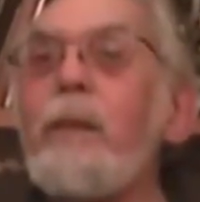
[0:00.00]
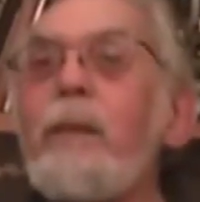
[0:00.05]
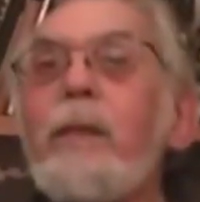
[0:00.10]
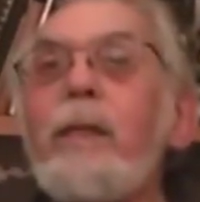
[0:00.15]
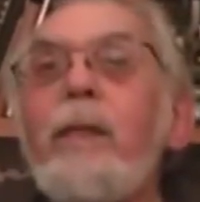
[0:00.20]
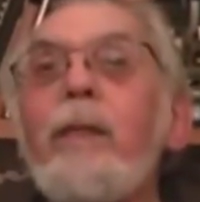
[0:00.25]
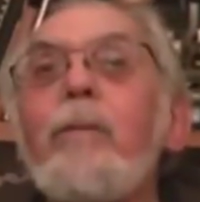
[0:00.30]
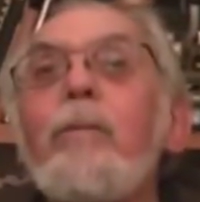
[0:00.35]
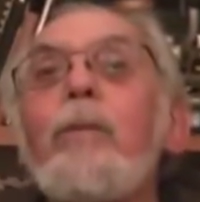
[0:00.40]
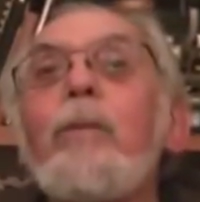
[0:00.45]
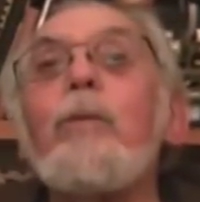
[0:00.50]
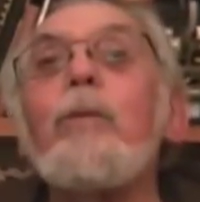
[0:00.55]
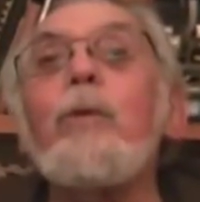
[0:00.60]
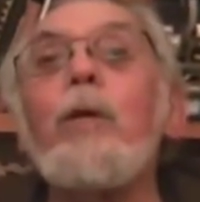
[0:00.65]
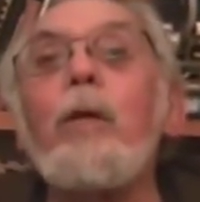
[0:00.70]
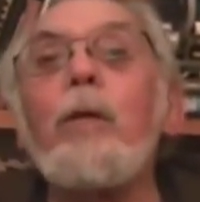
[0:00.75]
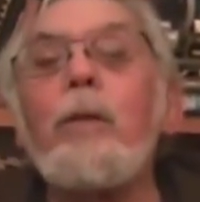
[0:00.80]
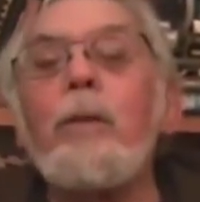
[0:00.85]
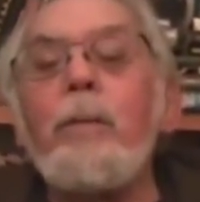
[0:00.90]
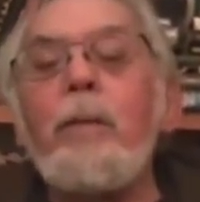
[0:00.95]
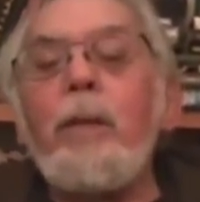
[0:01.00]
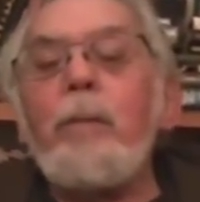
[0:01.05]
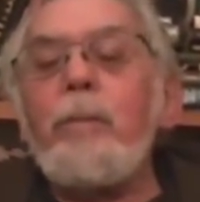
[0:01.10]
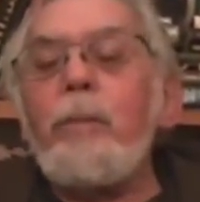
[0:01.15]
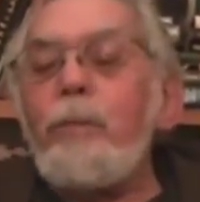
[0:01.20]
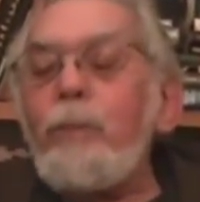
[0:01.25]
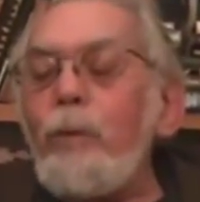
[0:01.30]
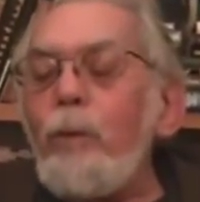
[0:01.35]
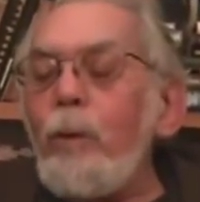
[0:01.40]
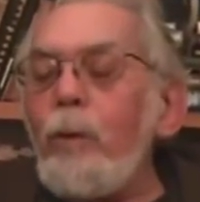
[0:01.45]
thing we were talking about
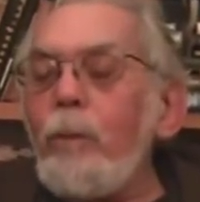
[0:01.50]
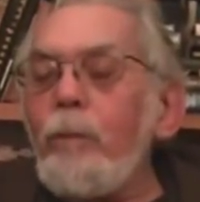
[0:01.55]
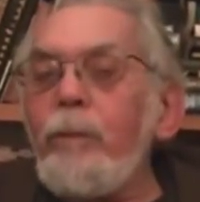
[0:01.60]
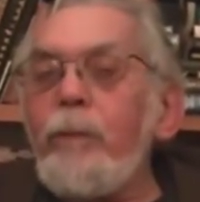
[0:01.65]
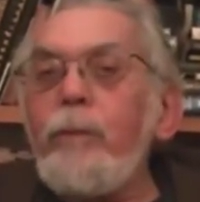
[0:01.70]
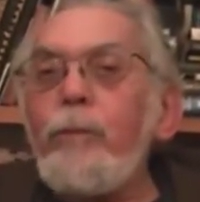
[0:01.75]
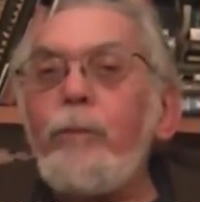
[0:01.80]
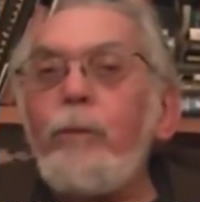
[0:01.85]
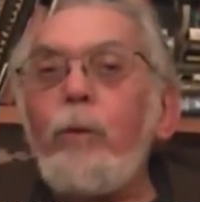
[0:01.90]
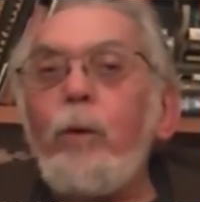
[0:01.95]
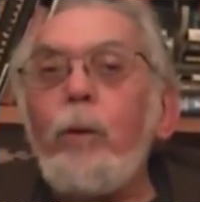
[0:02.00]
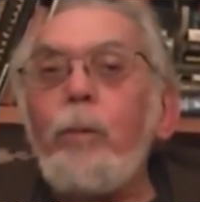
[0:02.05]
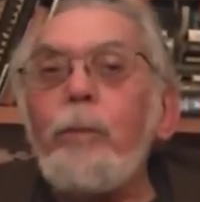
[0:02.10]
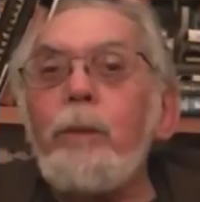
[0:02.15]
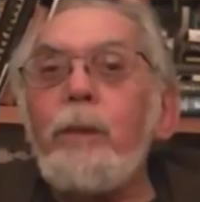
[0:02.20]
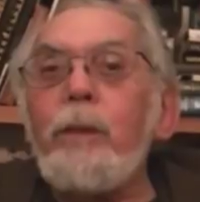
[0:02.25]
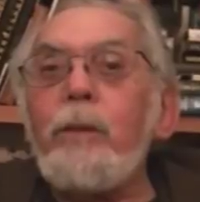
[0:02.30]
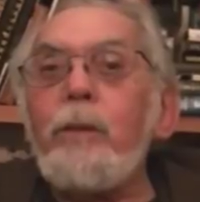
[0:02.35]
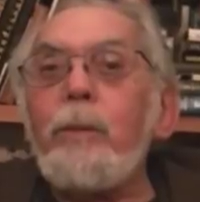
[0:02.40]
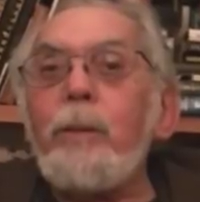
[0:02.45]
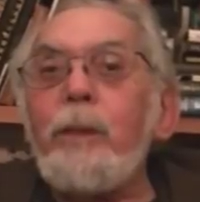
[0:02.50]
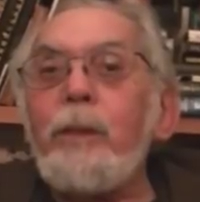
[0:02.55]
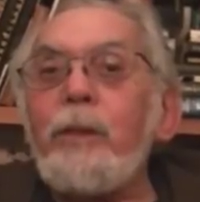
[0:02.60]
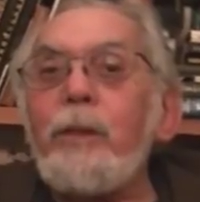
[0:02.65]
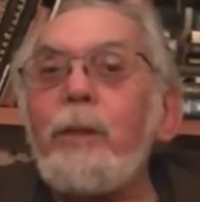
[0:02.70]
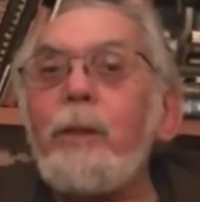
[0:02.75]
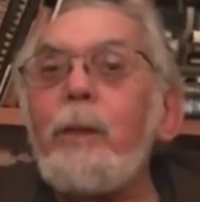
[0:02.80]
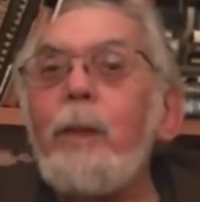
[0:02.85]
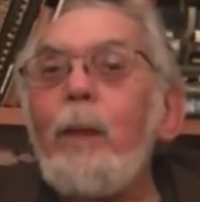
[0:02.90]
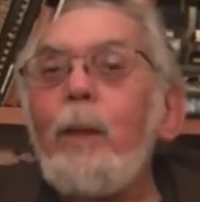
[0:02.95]
before of informed
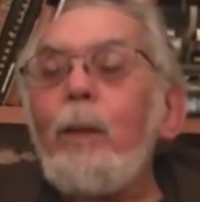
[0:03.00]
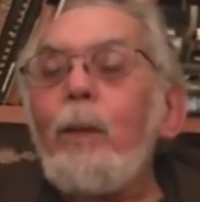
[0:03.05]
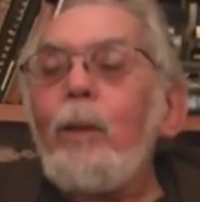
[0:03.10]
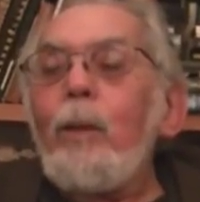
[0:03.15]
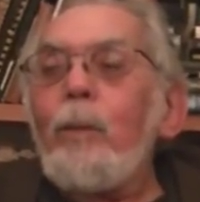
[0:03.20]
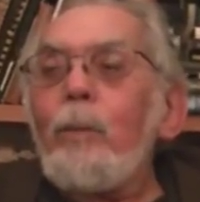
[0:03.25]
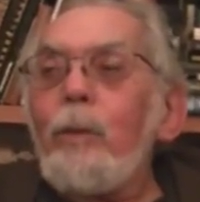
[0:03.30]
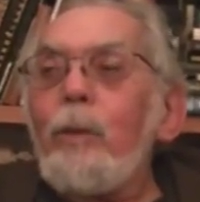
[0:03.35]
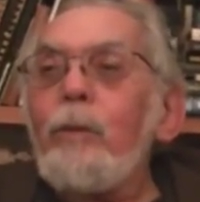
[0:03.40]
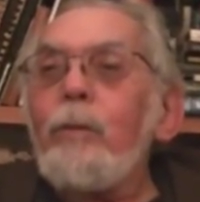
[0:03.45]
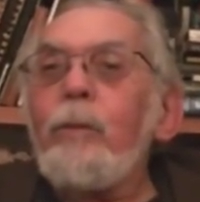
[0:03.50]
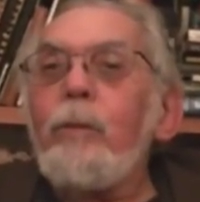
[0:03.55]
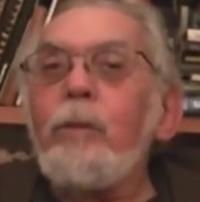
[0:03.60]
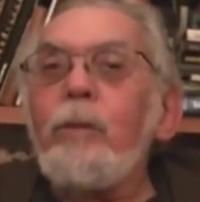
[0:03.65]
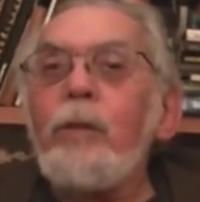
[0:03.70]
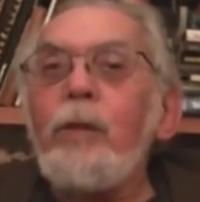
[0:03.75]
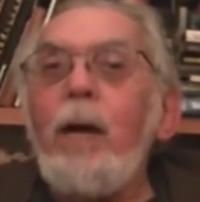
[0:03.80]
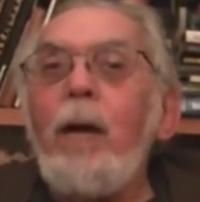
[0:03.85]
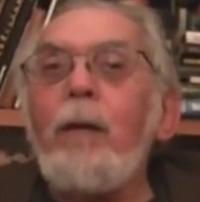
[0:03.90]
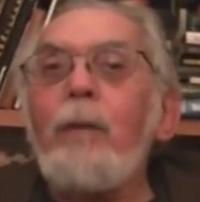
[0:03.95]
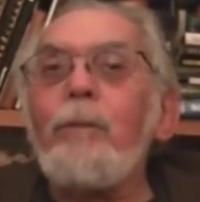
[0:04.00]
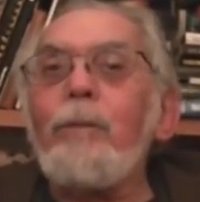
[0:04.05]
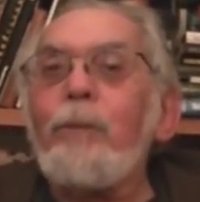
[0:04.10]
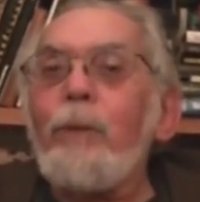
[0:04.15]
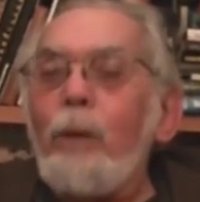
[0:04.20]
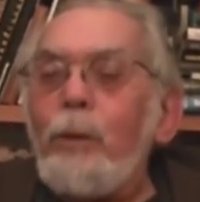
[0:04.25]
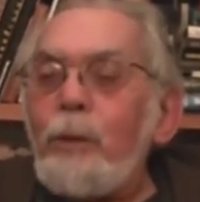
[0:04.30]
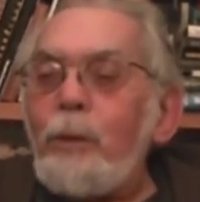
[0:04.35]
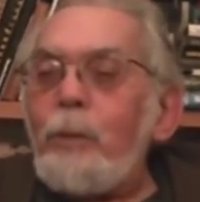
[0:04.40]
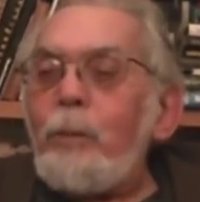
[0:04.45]
intuition, when Shock
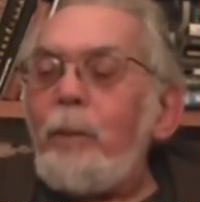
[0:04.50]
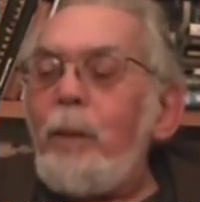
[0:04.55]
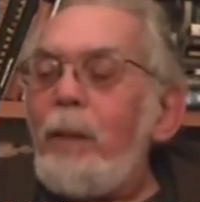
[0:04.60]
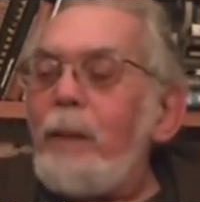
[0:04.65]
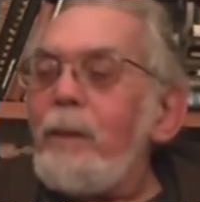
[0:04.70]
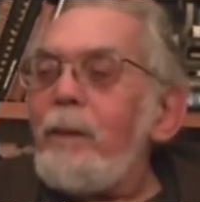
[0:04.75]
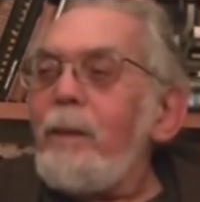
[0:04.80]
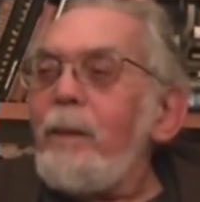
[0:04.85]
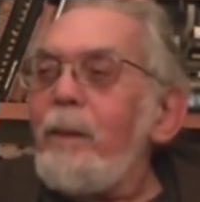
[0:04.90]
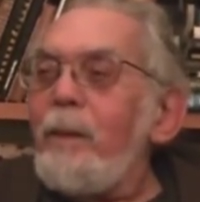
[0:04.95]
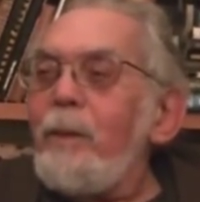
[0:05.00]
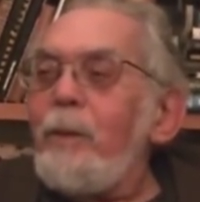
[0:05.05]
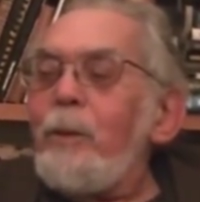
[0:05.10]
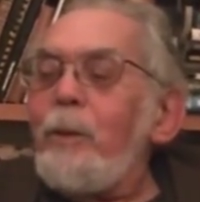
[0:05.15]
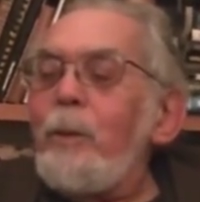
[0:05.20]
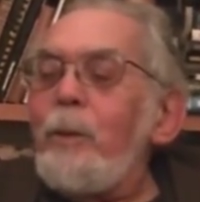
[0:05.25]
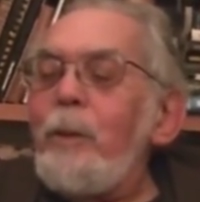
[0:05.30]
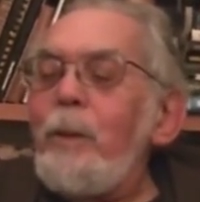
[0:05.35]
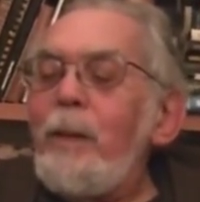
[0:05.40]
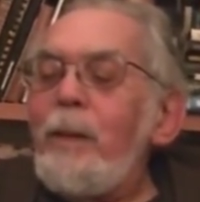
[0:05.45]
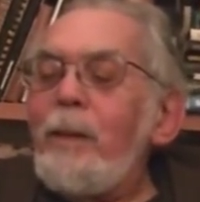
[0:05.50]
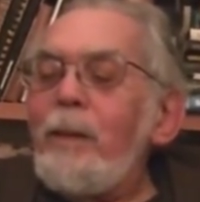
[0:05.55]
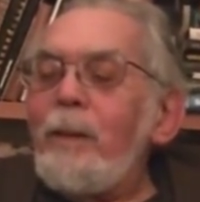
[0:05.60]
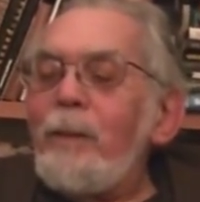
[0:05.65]
first went into,